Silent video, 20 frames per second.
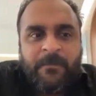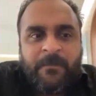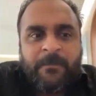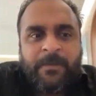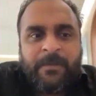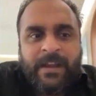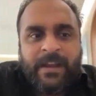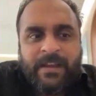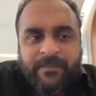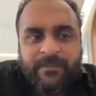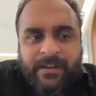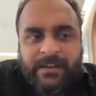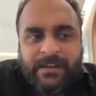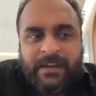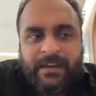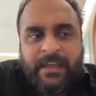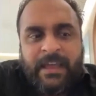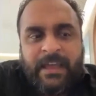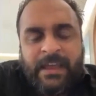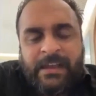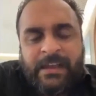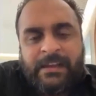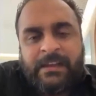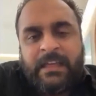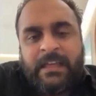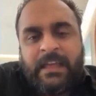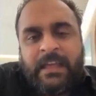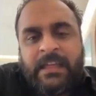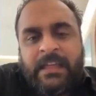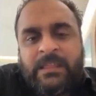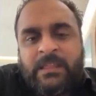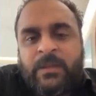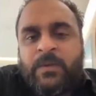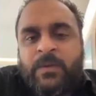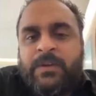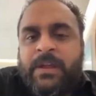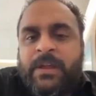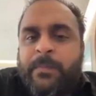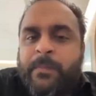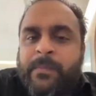of privately held
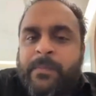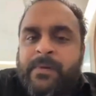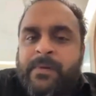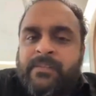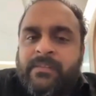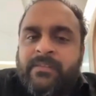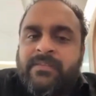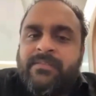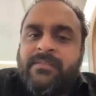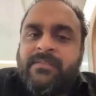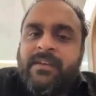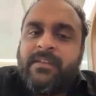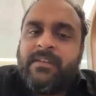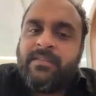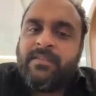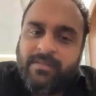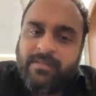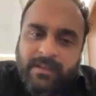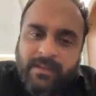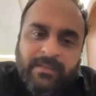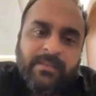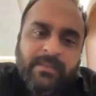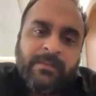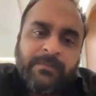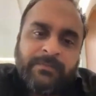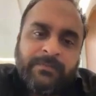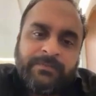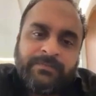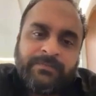Hindu temples in Sindh.